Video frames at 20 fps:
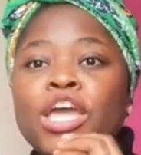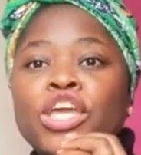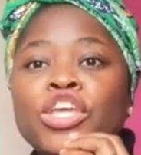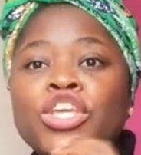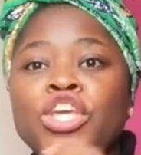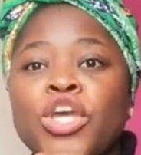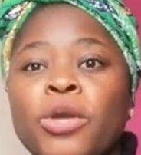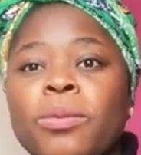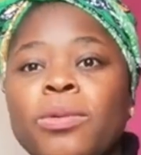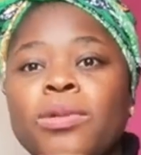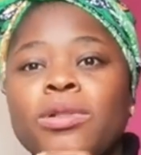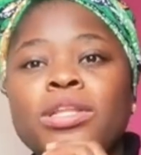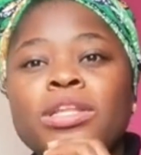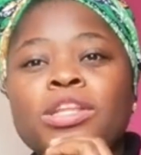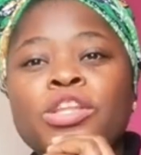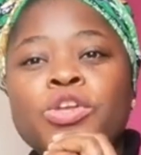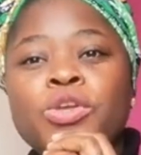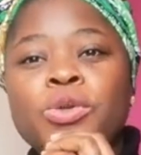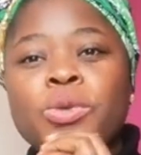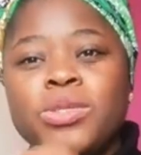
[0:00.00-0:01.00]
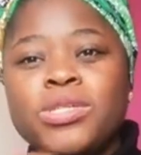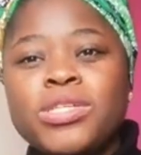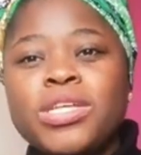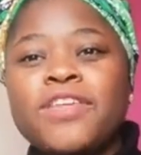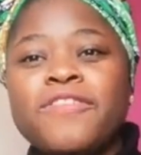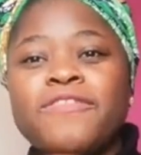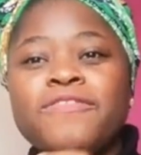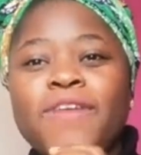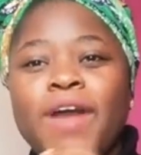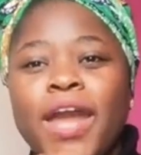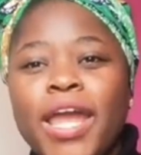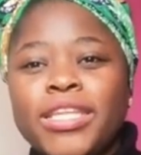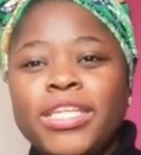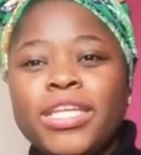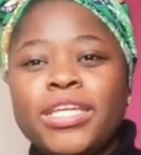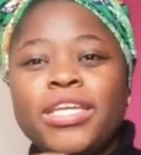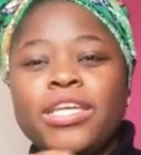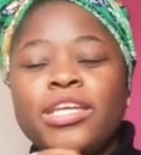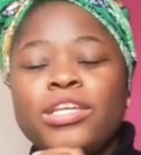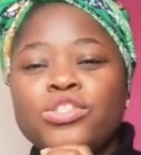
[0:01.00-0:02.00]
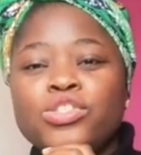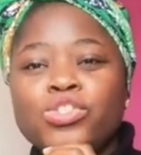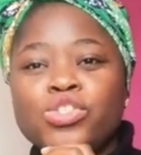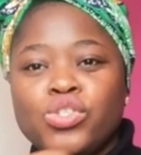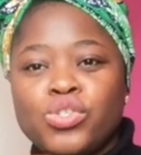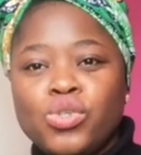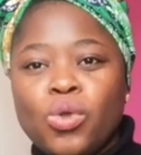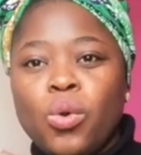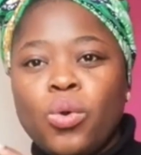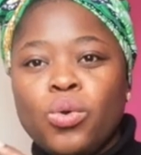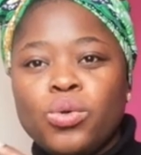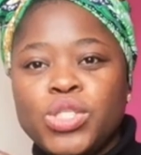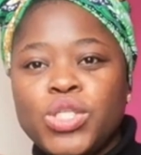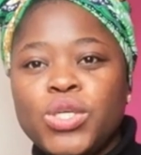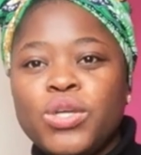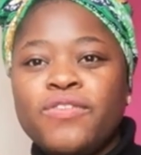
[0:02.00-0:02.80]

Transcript: You will usually find it in stores.